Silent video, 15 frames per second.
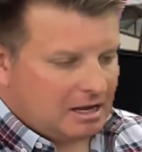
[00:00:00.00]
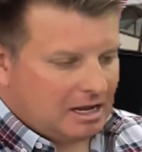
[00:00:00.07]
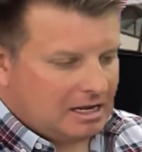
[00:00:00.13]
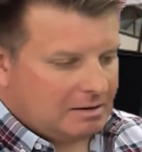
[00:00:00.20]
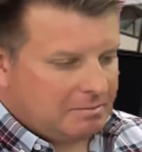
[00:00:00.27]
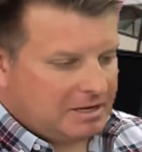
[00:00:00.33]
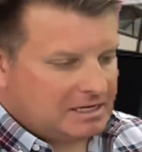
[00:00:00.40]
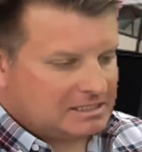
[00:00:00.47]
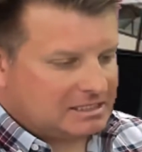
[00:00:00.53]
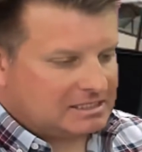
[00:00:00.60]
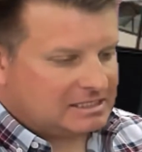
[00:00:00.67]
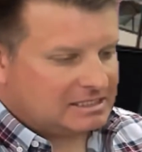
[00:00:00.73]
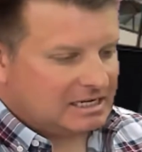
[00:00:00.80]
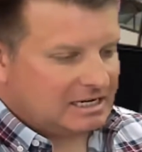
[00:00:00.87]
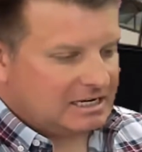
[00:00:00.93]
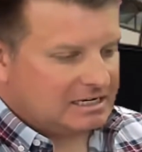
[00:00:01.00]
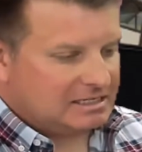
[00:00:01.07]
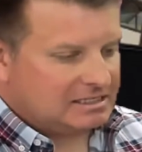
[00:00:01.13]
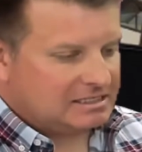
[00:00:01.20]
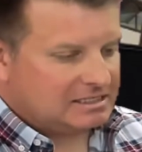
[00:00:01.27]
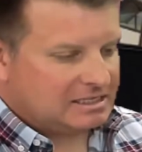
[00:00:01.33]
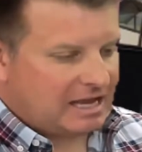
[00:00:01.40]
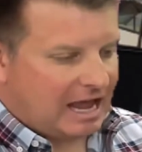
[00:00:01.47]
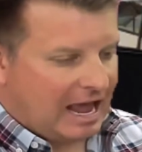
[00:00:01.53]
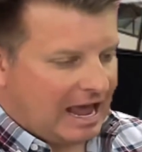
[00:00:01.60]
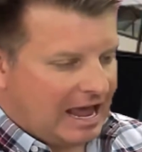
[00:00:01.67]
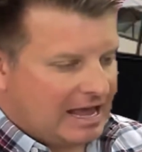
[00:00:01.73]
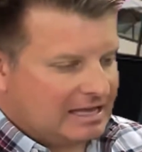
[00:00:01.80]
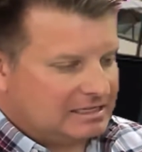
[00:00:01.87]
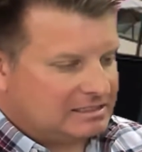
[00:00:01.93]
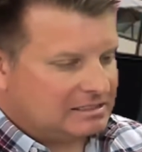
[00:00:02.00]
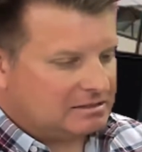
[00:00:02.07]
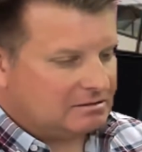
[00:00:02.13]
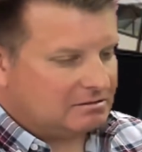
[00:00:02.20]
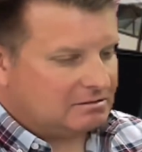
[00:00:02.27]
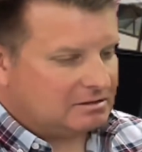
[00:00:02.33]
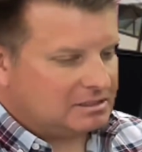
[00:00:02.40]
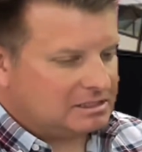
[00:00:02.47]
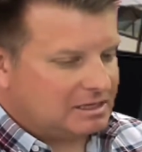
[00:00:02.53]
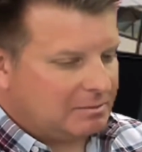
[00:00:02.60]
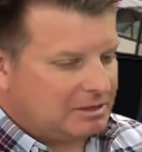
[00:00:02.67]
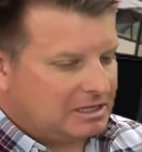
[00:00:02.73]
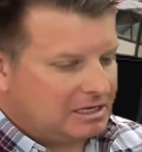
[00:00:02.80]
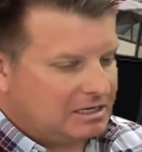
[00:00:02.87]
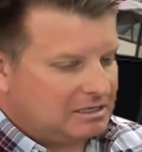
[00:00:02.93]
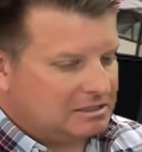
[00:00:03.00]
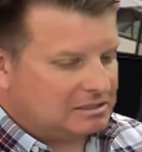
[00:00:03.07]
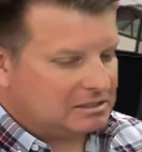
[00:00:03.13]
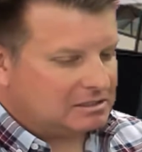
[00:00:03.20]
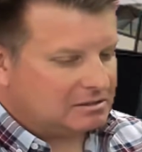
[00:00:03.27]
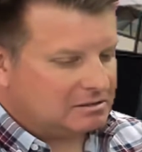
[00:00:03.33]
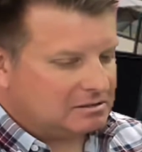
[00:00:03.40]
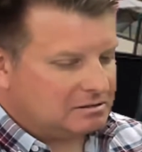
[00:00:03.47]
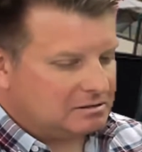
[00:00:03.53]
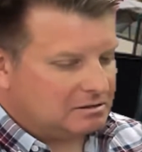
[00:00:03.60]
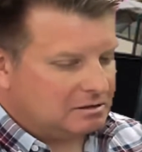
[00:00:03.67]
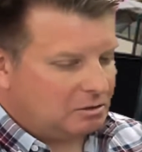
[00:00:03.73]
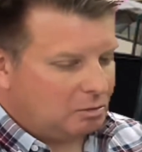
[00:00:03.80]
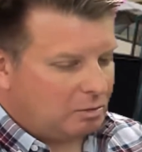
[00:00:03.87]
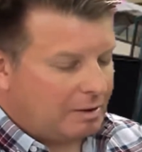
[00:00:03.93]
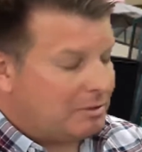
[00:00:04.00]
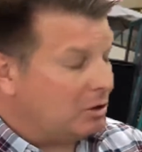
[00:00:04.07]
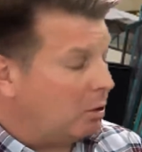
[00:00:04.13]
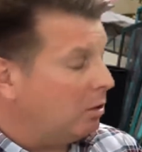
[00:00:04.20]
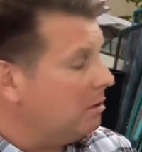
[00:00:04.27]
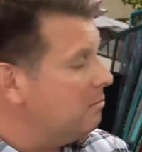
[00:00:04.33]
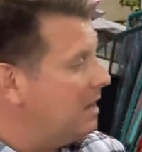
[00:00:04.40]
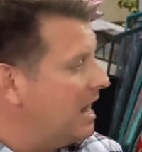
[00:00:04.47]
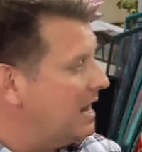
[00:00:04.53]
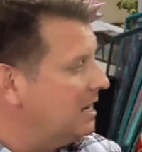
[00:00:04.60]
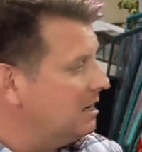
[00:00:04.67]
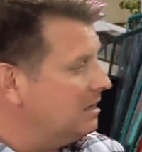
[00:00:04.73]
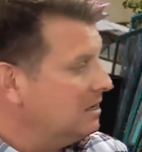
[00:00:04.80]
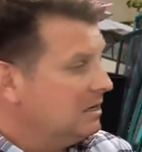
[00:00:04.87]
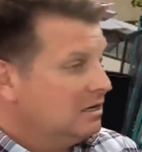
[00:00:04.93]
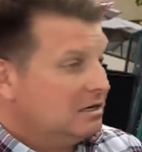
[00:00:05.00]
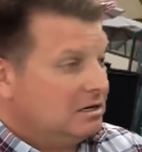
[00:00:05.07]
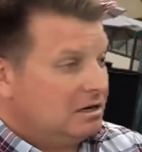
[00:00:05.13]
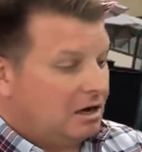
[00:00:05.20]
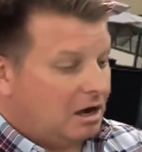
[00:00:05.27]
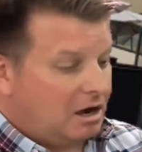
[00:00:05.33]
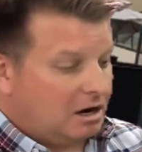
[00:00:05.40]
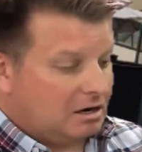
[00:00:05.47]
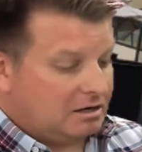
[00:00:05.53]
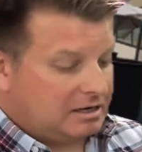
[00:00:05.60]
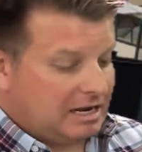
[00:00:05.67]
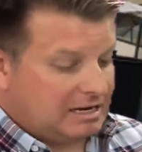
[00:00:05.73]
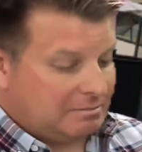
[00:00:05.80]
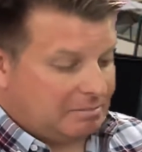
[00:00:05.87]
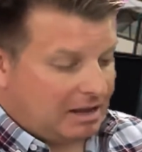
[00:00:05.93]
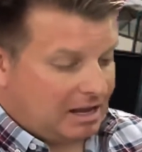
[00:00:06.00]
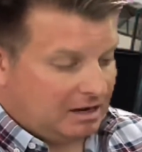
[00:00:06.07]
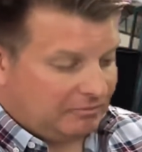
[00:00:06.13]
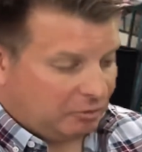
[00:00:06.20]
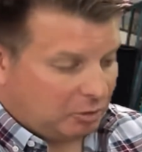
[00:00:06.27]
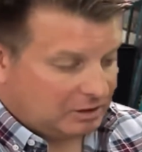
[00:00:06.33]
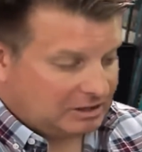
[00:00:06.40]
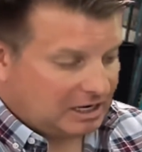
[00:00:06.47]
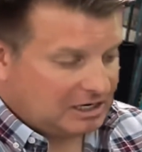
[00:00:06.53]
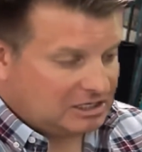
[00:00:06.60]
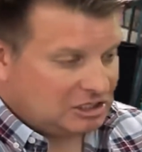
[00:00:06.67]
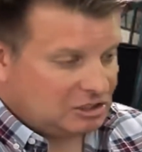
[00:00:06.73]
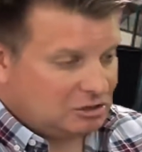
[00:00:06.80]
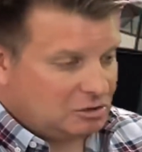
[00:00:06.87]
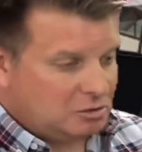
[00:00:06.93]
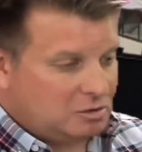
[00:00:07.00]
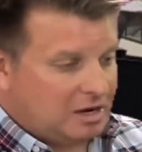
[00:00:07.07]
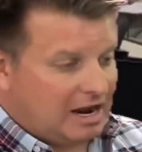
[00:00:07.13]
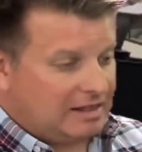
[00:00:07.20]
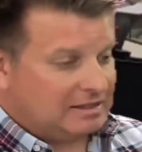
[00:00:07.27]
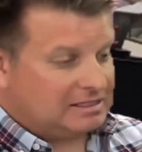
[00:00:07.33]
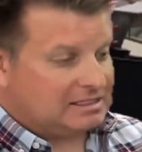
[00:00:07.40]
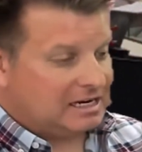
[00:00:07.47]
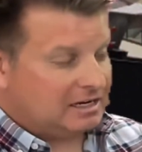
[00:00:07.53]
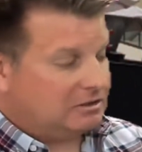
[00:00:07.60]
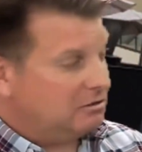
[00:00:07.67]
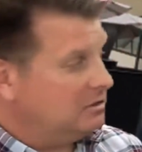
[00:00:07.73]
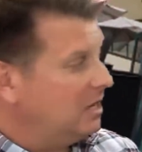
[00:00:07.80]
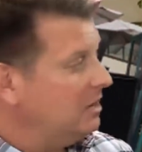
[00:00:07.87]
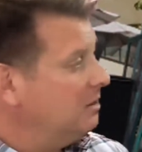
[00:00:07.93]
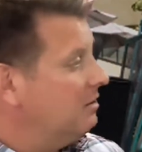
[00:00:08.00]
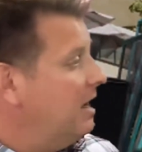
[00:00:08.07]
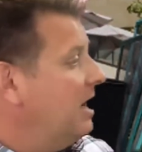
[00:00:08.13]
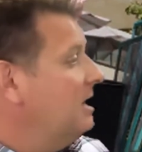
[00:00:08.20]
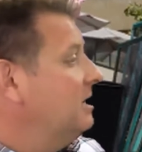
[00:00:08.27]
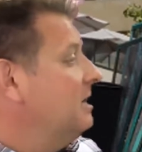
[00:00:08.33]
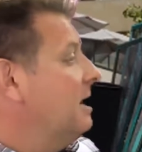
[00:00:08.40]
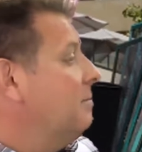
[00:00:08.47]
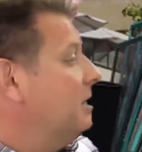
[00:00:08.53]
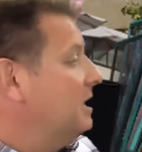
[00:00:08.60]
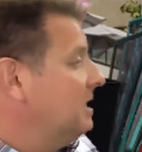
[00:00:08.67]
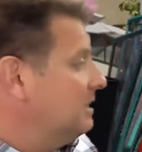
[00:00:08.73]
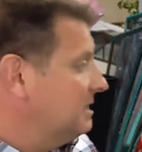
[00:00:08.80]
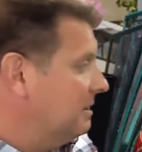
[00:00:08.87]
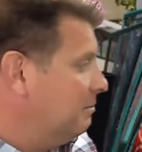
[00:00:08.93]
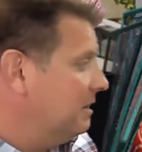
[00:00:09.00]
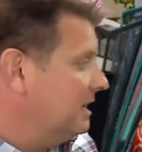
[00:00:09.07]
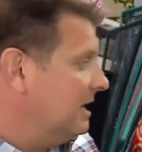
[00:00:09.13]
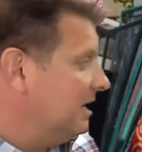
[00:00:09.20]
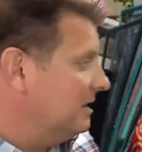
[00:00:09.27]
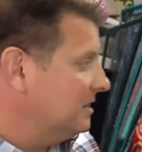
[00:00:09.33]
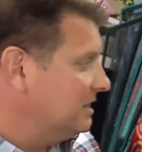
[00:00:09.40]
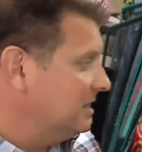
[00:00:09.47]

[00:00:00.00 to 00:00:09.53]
it can be as insidious as some of these women or men are getting paid for what they do, and the second they're done, they're handing that money to somebody else.